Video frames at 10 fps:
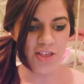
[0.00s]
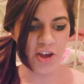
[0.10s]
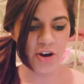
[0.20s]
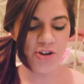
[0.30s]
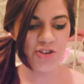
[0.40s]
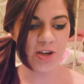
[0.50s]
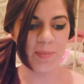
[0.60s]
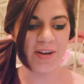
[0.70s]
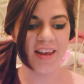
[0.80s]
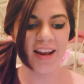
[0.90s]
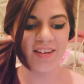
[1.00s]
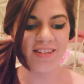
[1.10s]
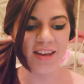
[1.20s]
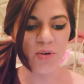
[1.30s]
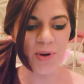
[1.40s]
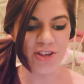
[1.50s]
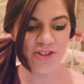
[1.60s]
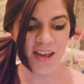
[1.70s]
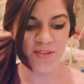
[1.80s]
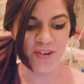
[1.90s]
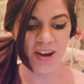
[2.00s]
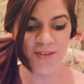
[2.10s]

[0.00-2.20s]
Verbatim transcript: The urge to protect Dean Winchester